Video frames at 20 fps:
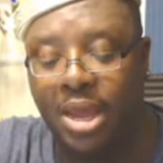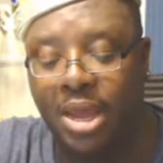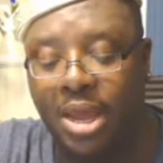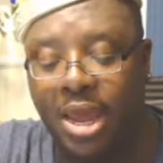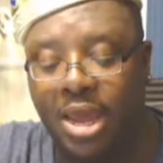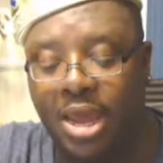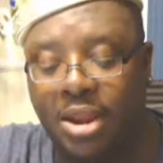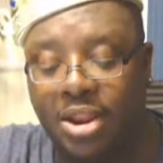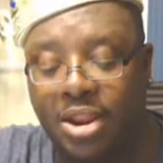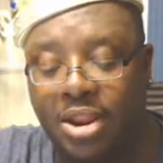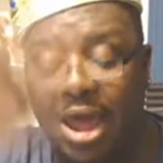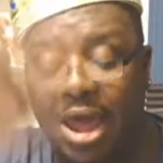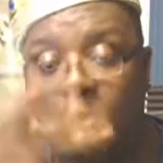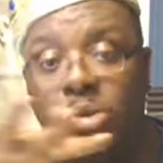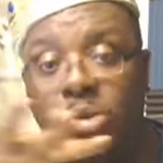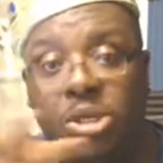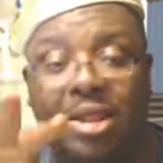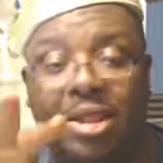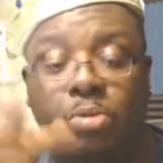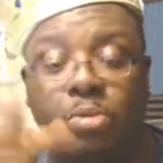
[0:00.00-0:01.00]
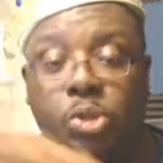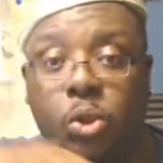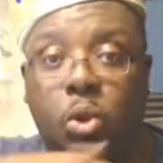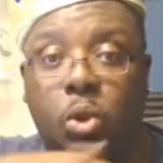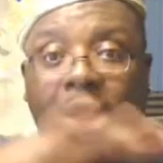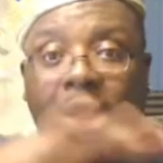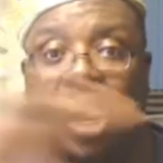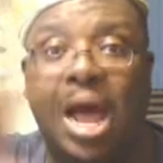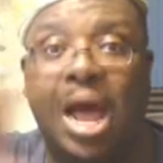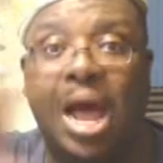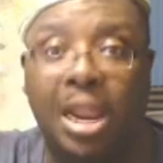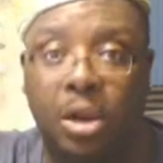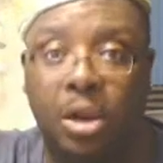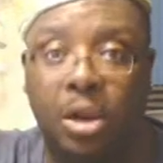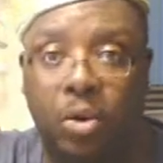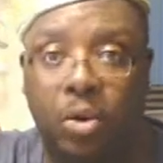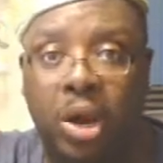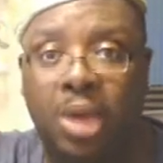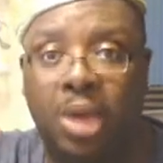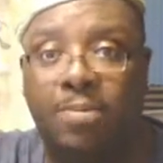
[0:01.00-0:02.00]
and that was it. That was on a
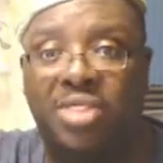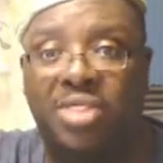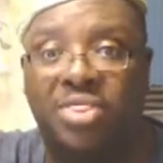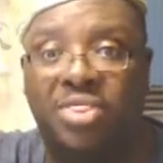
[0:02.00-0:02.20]
hologram.